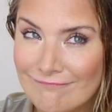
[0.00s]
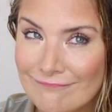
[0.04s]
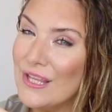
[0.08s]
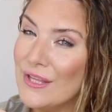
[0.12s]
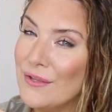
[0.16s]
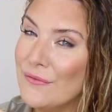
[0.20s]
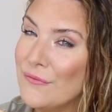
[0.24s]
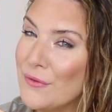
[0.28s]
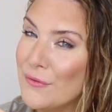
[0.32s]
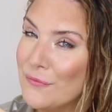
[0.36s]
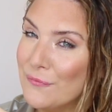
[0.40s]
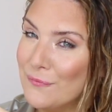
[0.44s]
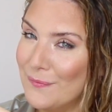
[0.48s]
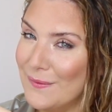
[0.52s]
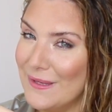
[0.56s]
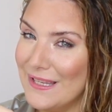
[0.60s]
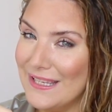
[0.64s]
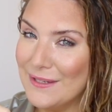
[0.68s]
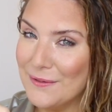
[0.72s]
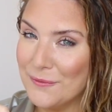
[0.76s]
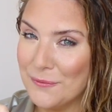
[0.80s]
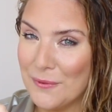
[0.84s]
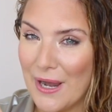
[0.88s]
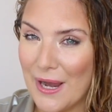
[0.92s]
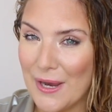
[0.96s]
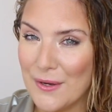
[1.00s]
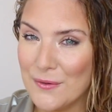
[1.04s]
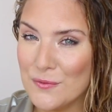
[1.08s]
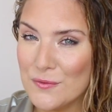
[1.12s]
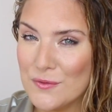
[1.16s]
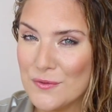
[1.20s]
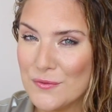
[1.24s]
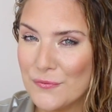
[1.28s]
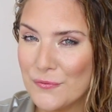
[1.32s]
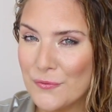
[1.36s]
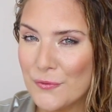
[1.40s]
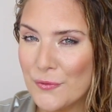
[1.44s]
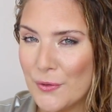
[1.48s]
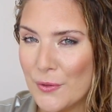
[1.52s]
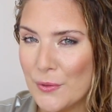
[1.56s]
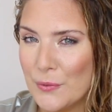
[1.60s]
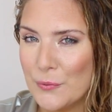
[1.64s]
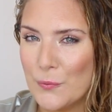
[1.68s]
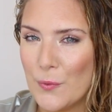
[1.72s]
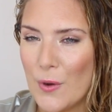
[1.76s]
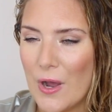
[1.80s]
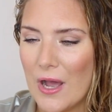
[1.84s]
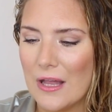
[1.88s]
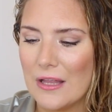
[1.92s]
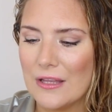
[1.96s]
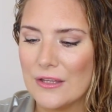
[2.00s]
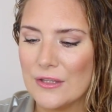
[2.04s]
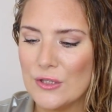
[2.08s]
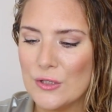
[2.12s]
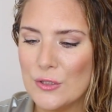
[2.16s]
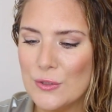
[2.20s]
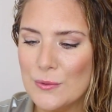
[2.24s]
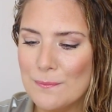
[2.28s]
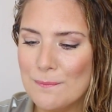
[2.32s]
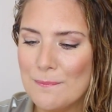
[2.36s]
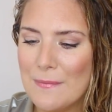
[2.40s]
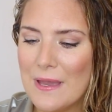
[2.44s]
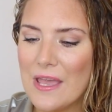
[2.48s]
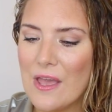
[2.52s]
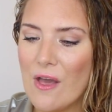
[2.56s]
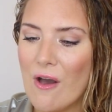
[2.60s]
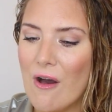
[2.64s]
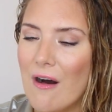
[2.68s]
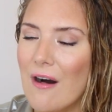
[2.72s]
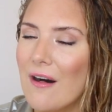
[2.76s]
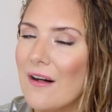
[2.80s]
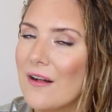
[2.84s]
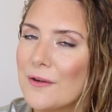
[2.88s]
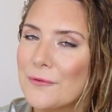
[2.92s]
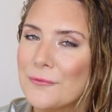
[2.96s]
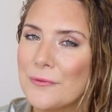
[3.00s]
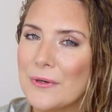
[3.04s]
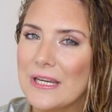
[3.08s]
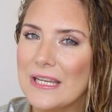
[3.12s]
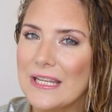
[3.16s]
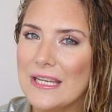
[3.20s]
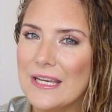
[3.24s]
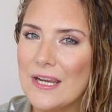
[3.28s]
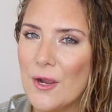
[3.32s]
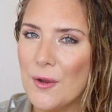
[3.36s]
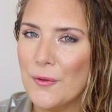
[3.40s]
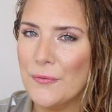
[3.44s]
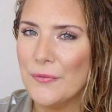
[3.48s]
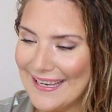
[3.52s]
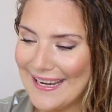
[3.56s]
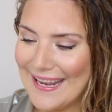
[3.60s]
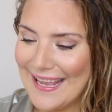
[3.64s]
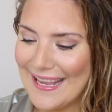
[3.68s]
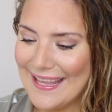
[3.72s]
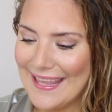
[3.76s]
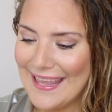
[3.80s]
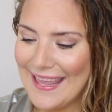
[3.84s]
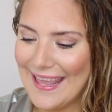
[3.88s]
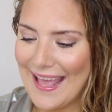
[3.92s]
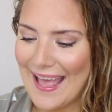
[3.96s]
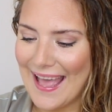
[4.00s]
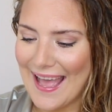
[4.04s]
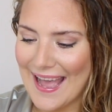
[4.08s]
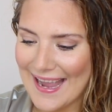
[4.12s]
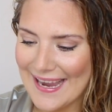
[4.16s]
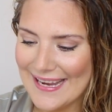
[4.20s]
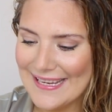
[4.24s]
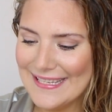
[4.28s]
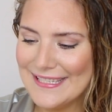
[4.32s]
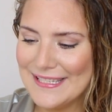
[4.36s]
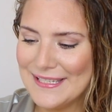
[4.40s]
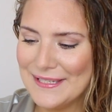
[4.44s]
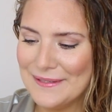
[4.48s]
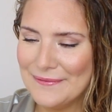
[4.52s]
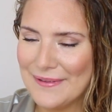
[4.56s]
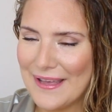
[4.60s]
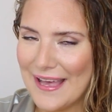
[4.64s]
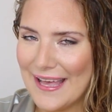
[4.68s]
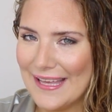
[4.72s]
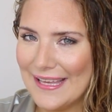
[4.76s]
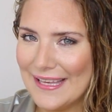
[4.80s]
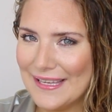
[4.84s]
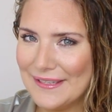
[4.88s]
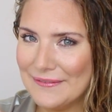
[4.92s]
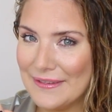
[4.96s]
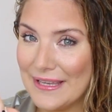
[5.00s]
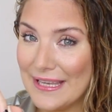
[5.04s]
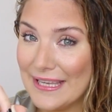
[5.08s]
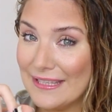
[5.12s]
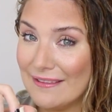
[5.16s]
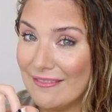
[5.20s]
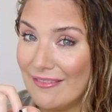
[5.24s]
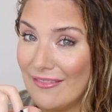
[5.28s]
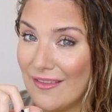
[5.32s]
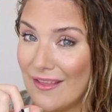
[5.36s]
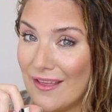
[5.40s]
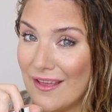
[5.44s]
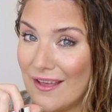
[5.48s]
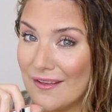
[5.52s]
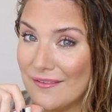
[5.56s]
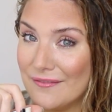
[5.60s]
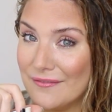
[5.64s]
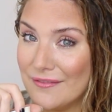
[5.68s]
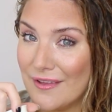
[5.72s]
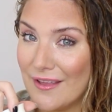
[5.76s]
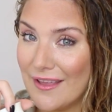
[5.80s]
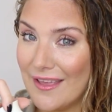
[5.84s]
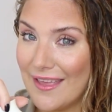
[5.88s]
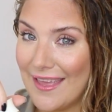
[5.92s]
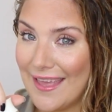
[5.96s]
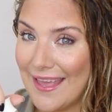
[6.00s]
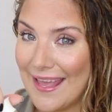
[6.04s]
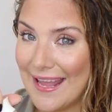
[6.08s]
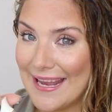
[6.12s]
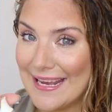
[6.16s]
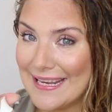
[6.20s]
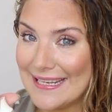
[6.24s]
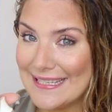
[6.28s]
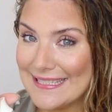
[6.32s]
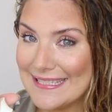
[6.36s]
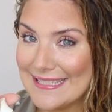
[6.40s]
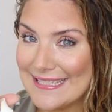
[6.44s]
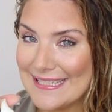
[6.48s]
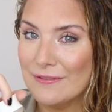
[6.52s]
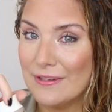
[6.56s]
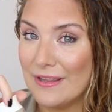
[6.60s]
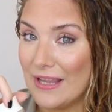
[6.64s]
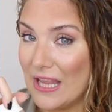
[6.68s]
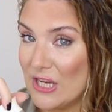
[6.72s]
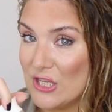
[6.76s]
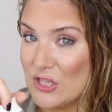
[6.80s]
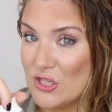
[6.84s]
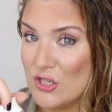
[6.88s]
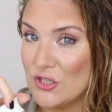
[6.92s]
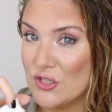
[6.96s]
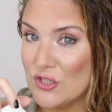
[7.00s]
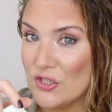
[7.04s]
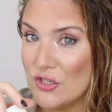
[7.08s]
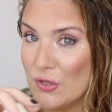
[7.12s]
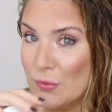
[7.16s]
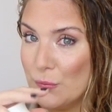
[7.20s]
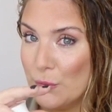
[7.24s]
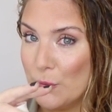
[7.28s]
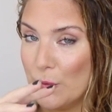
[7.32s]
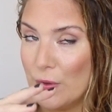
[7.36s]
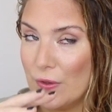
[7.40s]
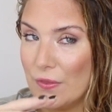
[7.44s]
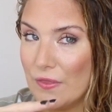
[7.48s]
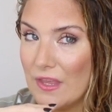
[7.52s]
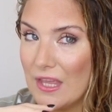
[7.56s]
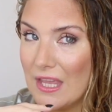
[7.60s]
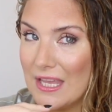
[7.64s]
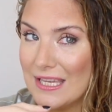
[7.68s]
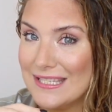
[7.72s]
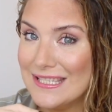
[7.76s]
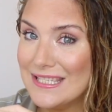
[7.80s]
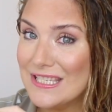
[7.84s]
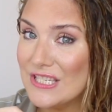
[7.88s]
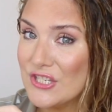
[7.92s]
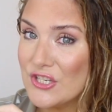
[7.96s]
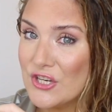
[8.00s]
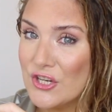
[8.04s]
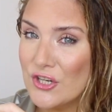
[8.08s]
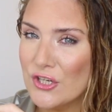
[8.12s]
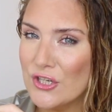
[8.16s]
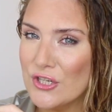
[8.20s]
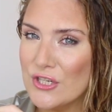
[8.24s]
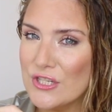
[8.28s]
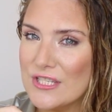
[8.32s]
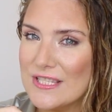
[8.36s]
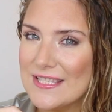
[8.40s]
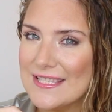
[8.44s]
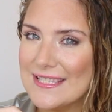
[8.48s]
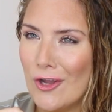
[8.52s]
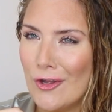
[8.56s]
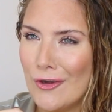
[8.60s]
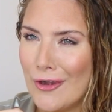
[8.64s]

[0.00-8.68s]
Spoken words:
If you've been around for a while, you may already know that I kind of have a love-hate relationship with conditioners.